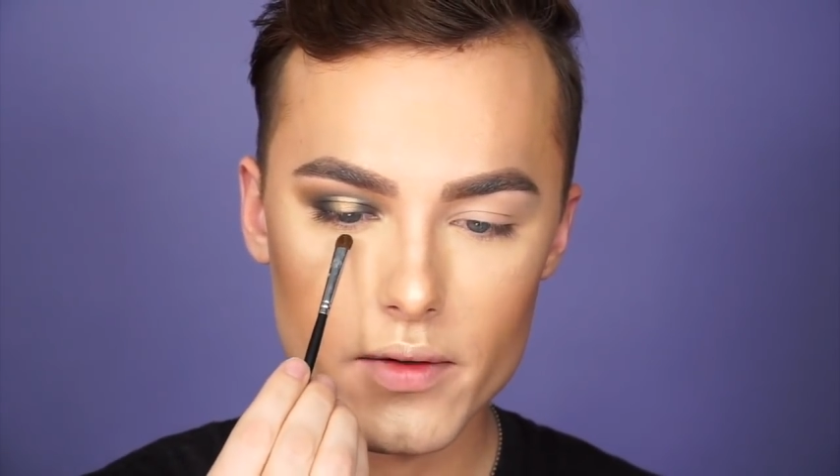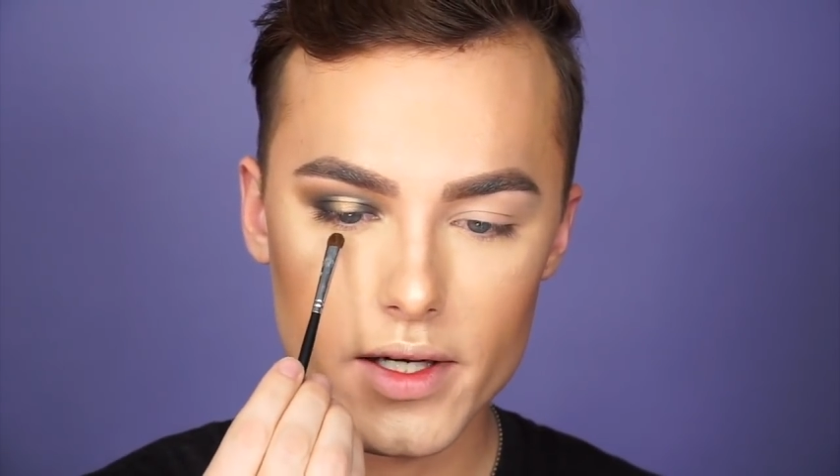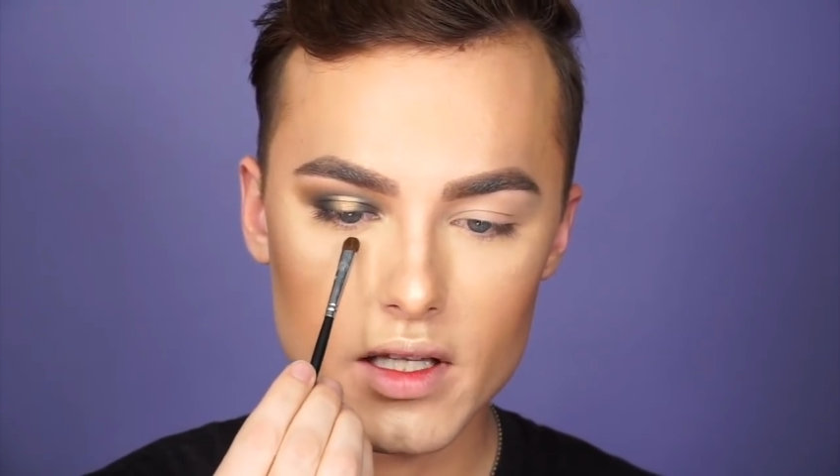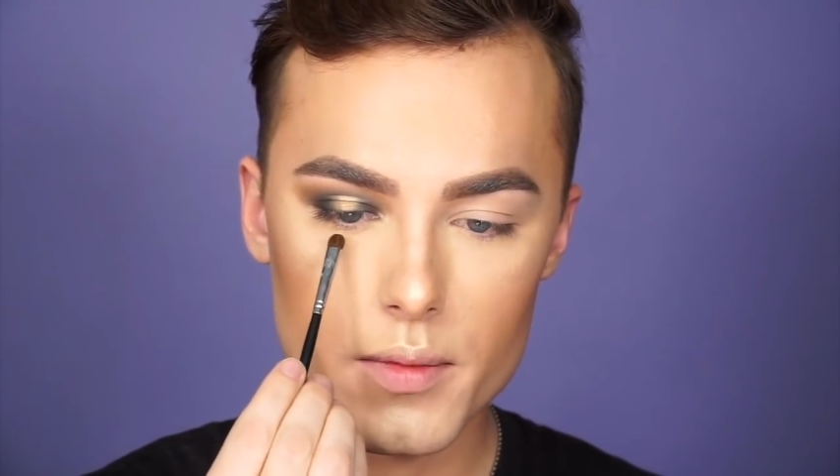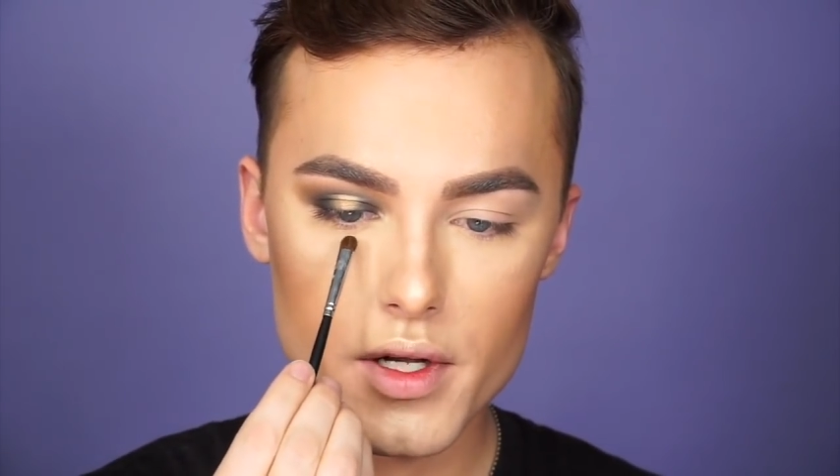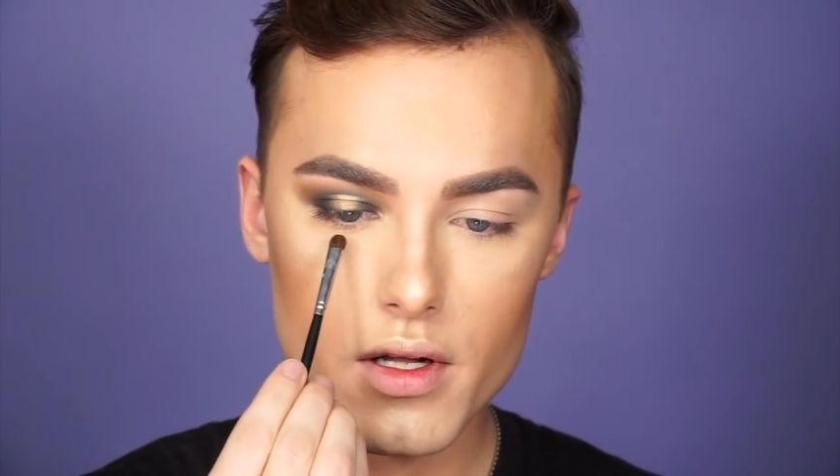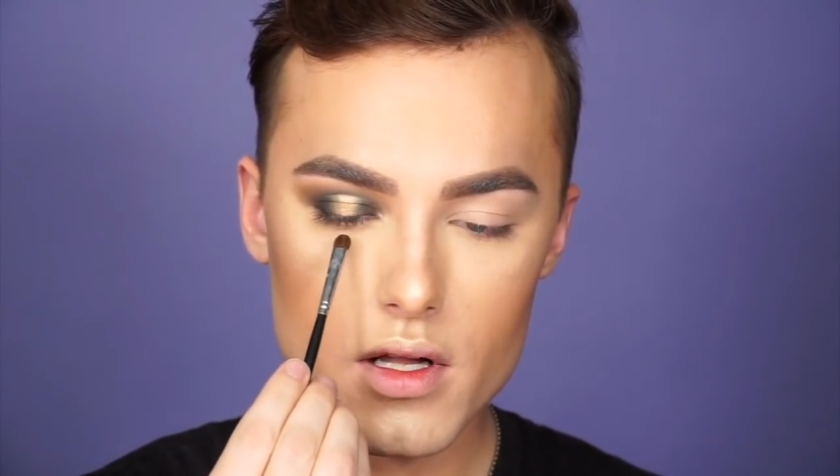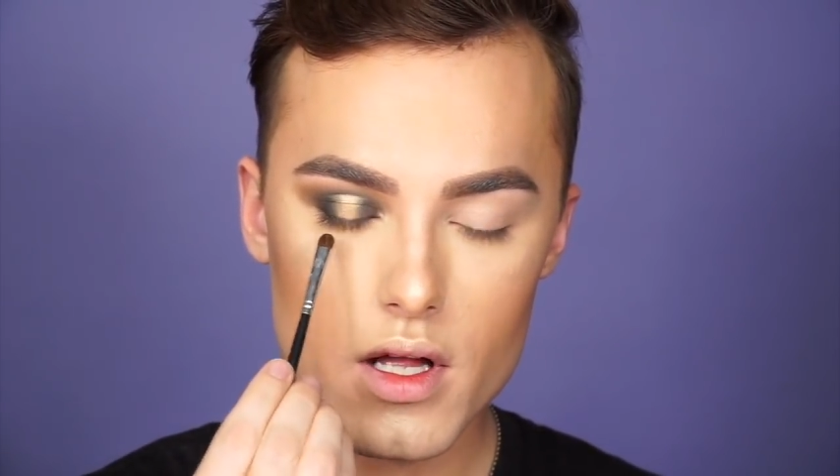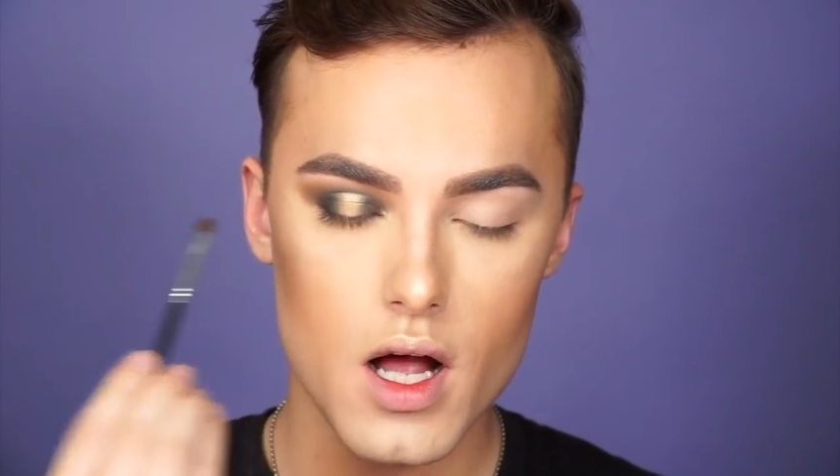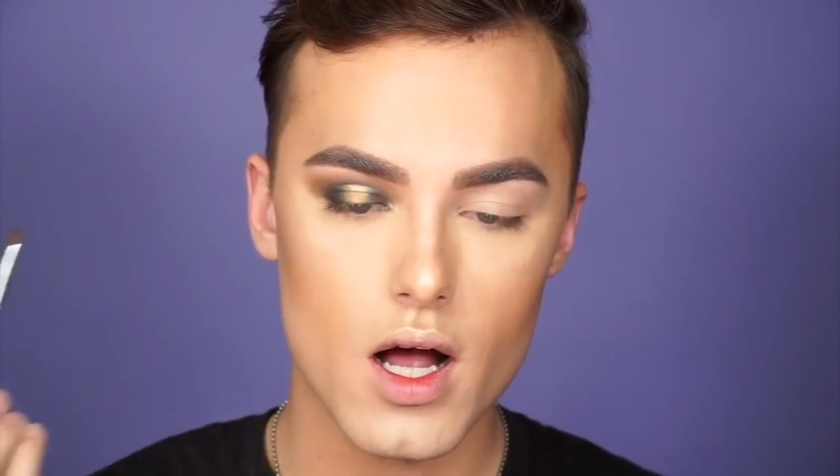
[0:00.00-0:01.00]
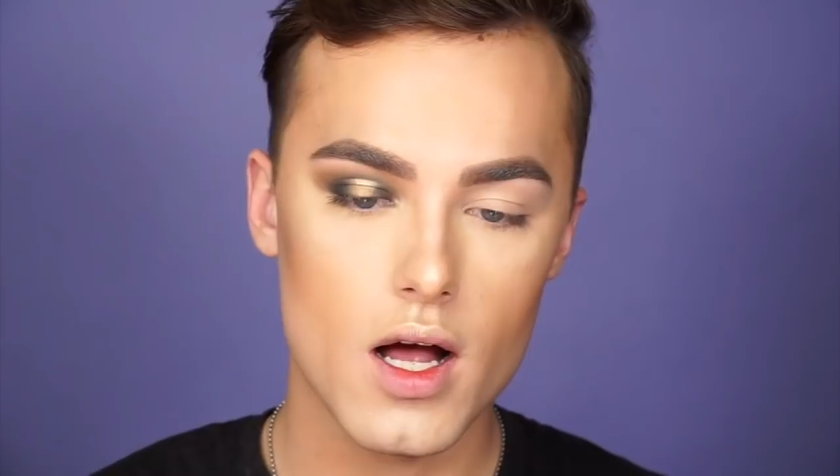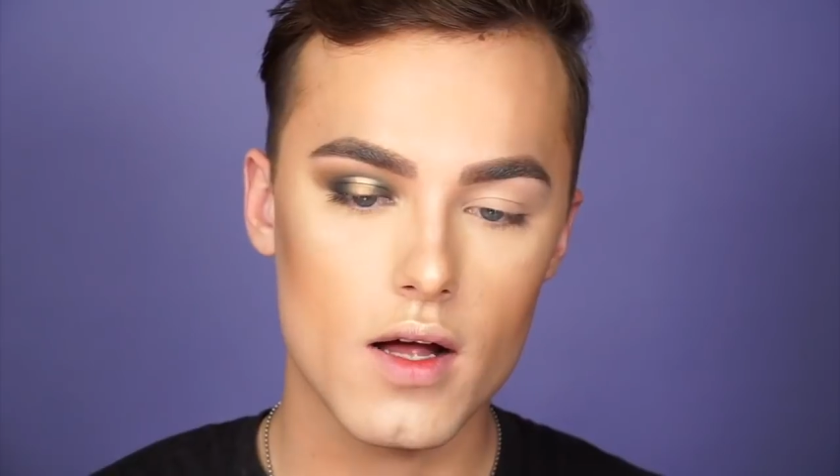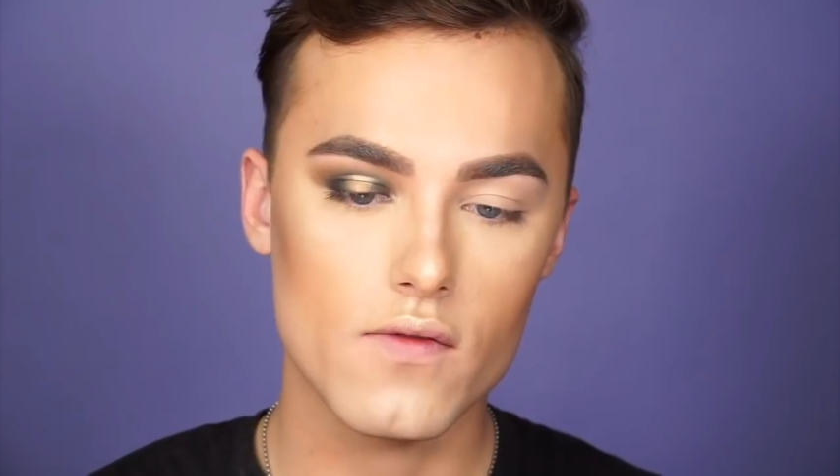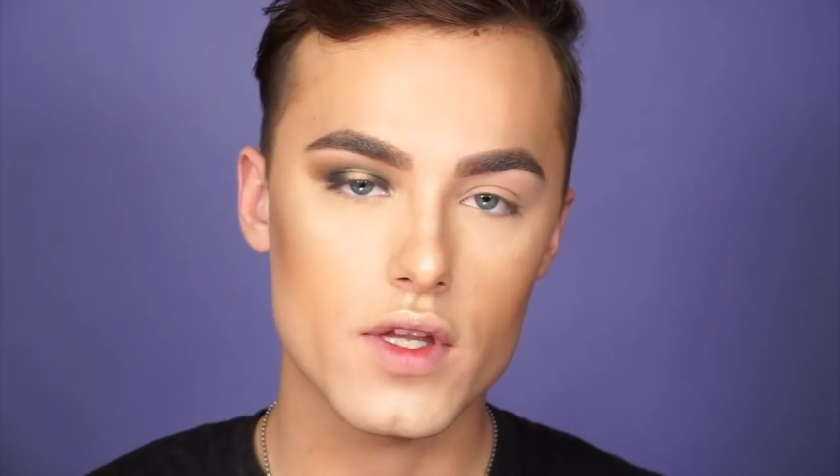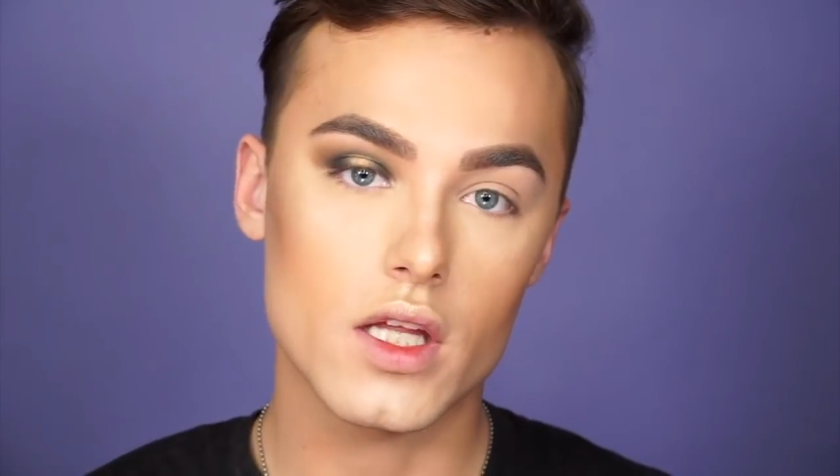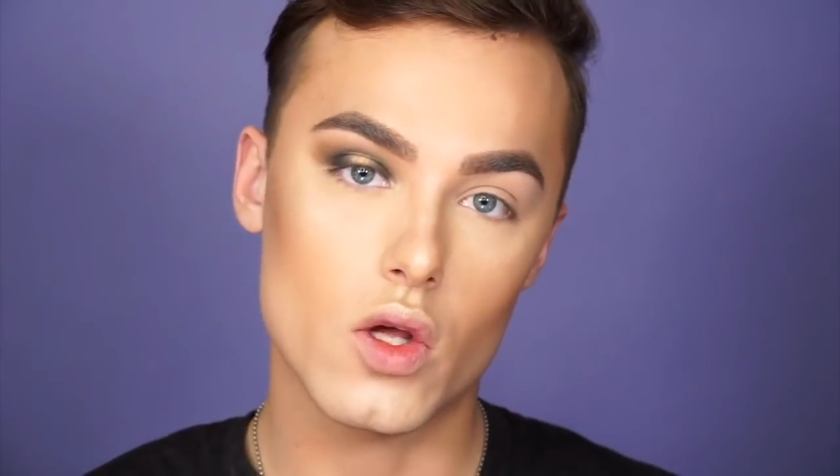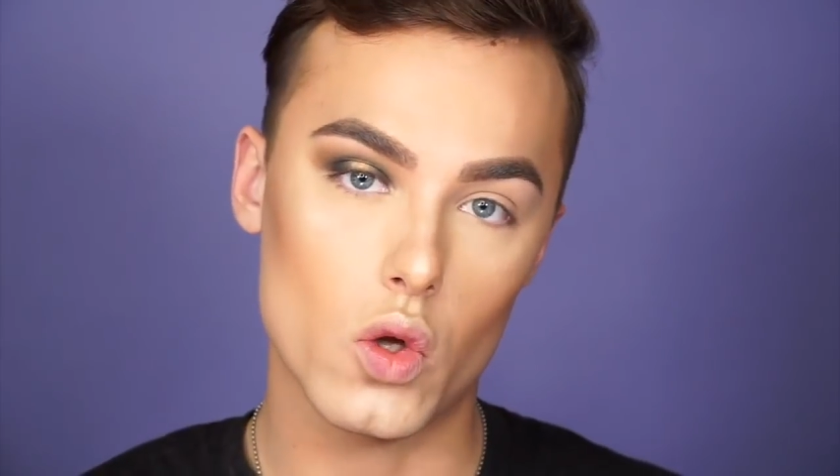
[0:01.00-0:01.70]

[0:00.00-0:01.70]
right in the middle of the